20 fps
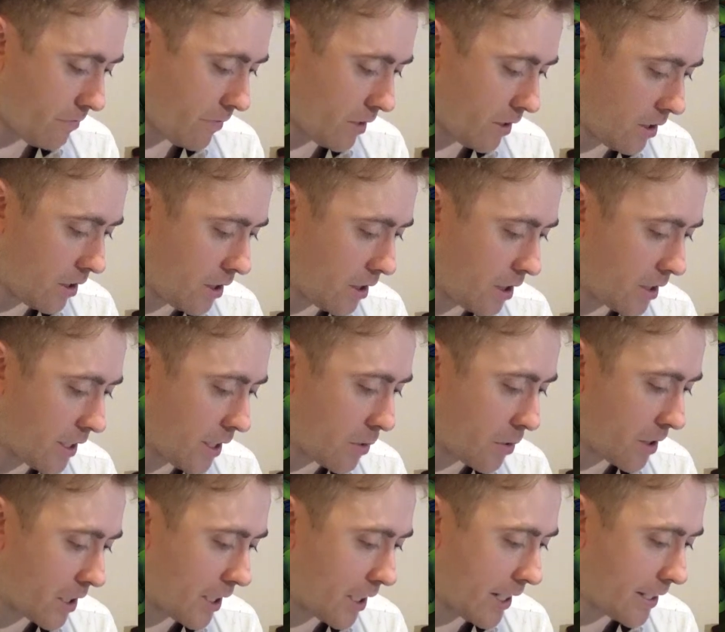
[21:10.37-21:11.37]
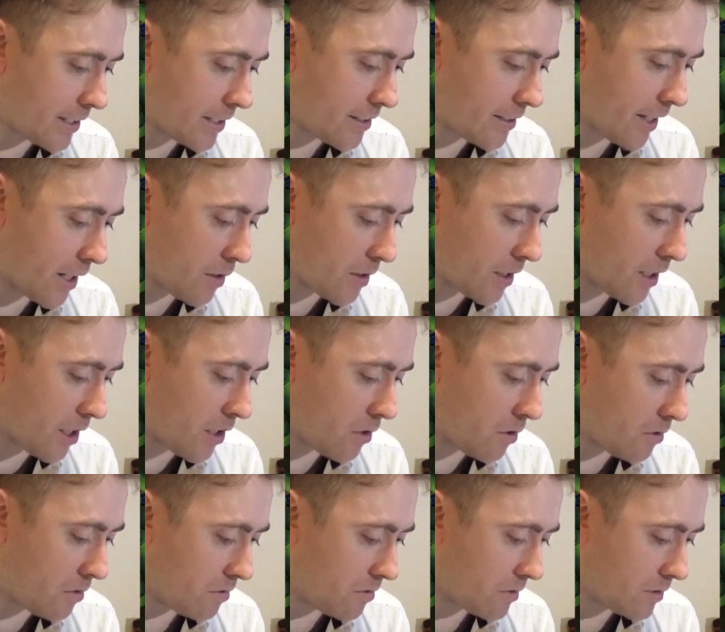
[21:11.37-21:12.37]
Oh, now we're going to let this tower go.
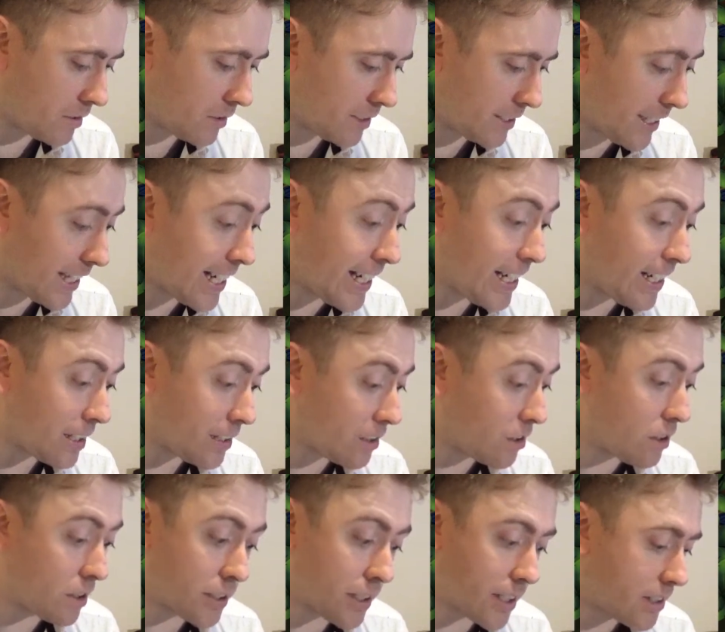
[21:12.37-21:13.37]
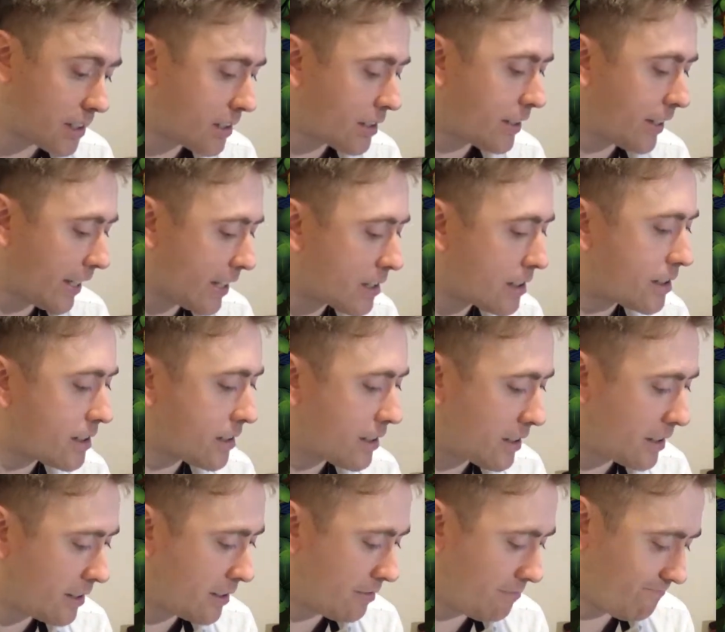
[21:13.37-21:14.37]
See? Look, this is
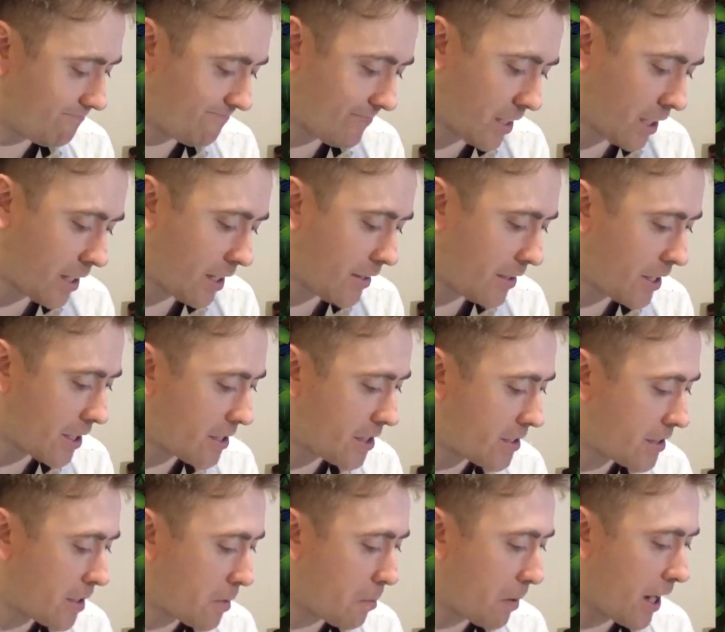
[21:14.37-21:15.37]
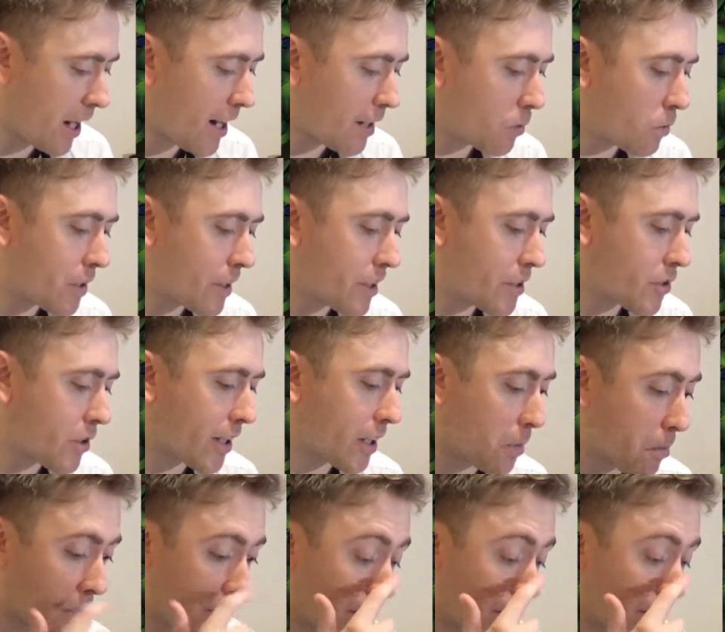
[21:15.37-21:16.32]
the part when you're trying to play